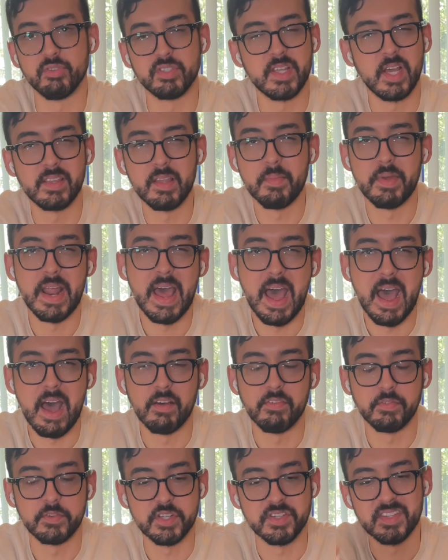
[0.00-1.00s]
cut them in
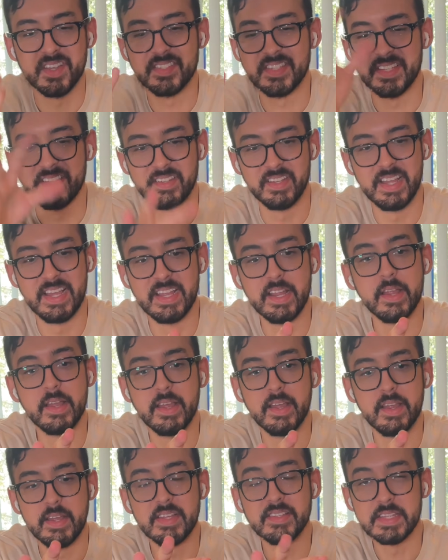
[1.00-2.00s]
half just because it
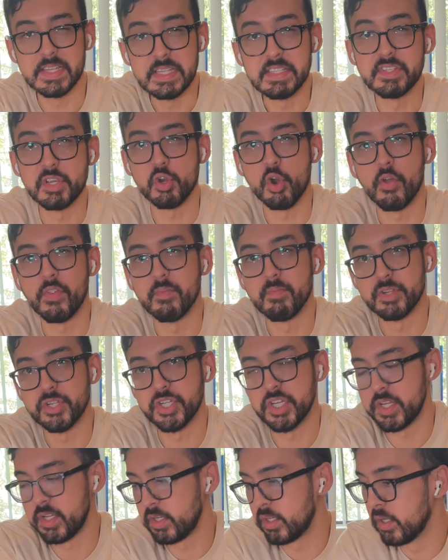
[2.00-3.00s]
is easier on the
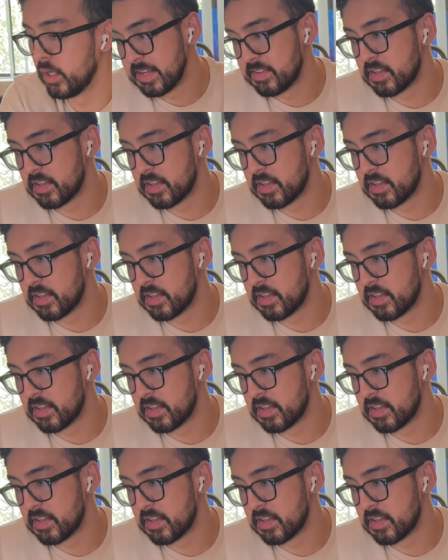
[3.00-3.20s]
machine. It